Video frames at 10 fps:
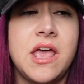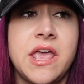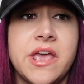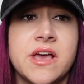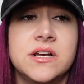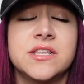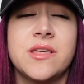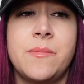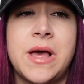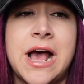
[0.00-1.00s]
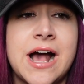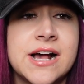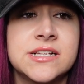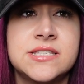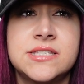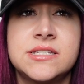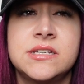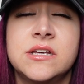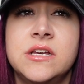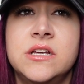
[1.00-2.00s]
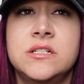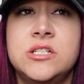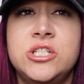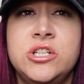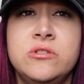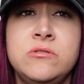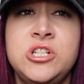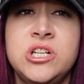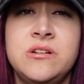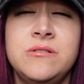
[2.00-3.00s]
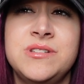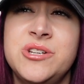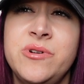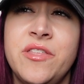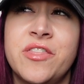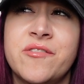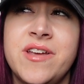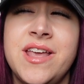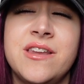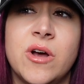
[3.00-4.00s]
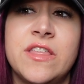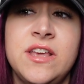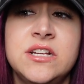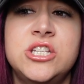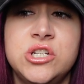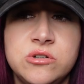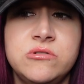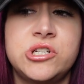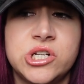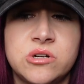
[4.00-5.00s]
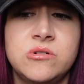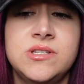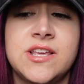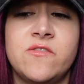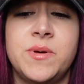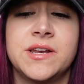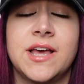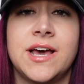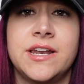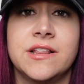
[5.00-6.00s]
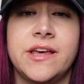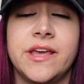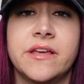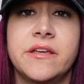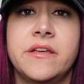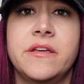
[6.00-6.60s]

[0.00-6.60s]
And the past two show, two or three, no, I think two shows have been kind of like,